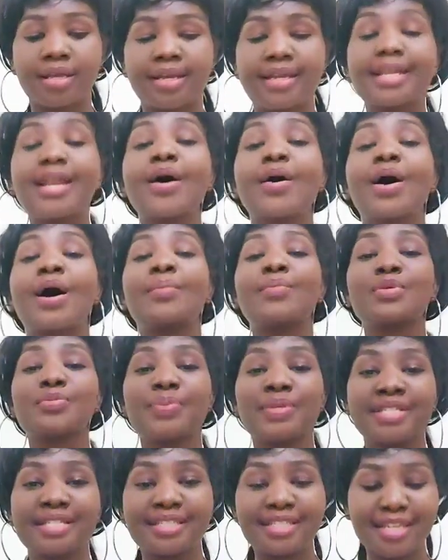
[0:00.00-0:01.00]
Now, I'm
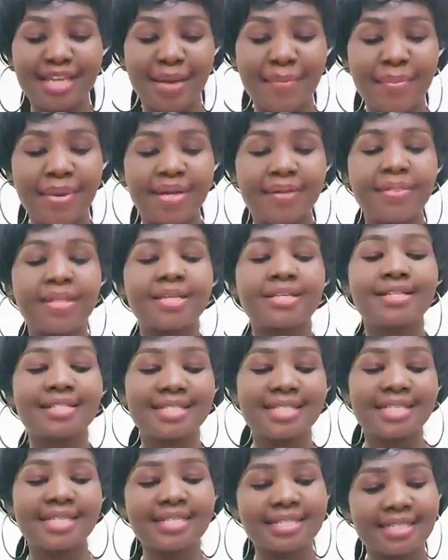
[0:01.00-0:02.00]
repeating the number,
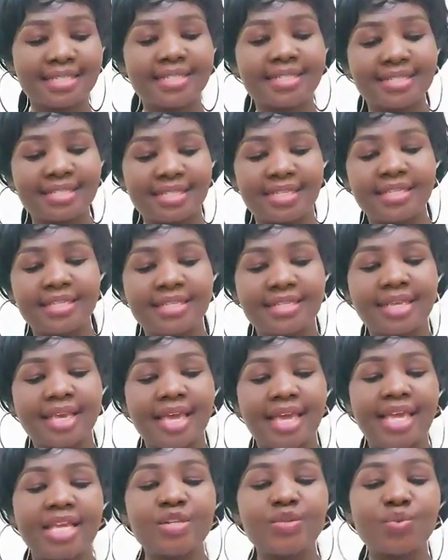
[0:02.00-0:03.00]

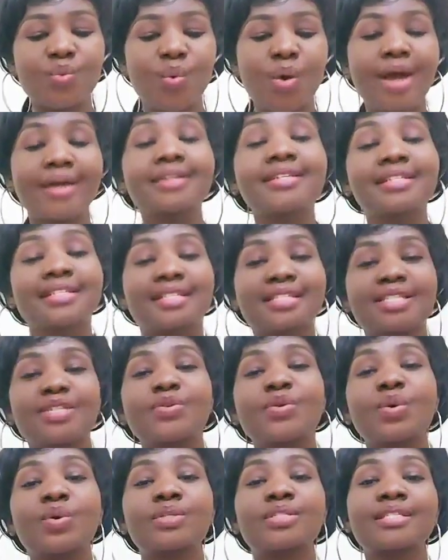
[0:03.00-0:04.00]

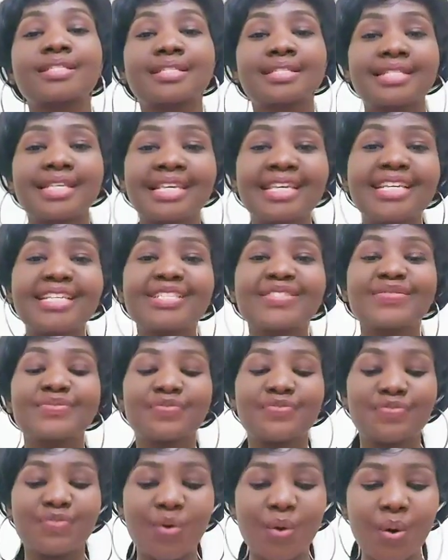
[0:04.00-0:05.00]

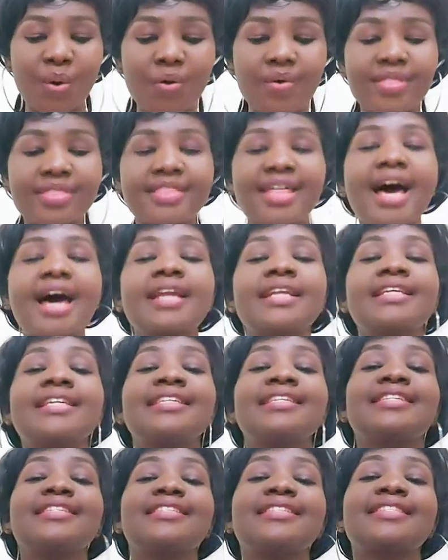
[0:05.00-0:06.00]
666-810-64. That
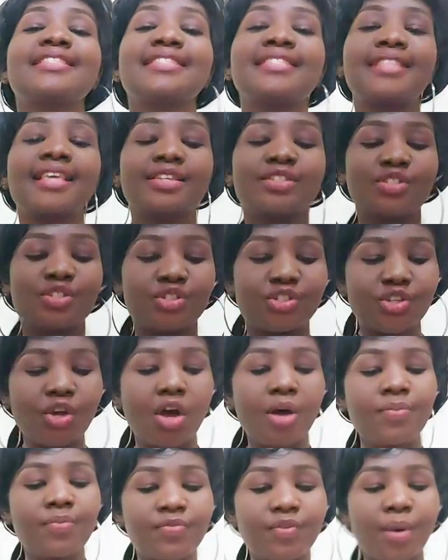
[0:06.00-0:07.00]
is the
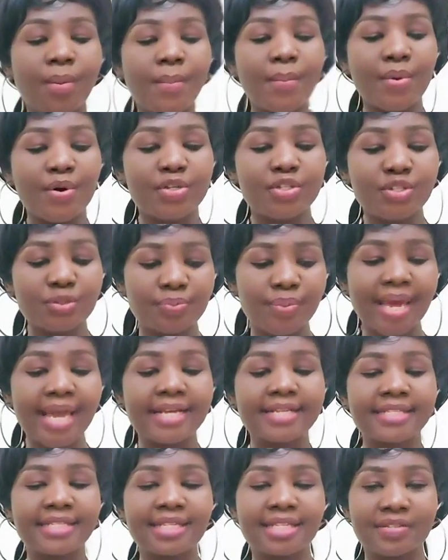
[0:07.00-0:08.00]
job for
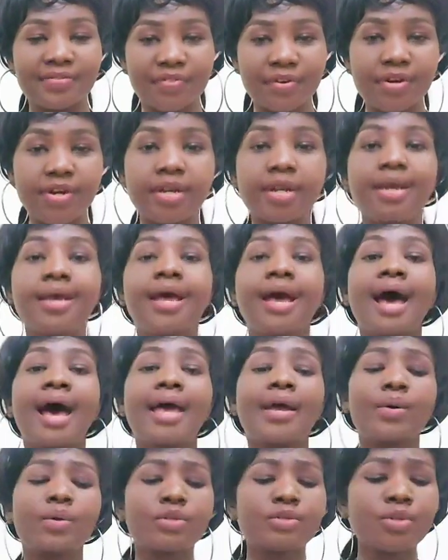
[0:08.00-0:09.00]
motorbike delivery.
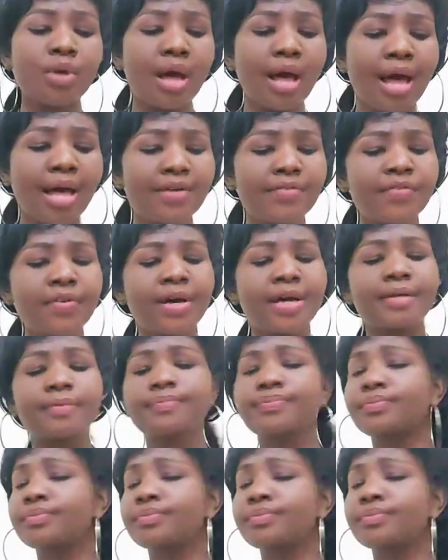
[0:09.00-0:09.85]
I also have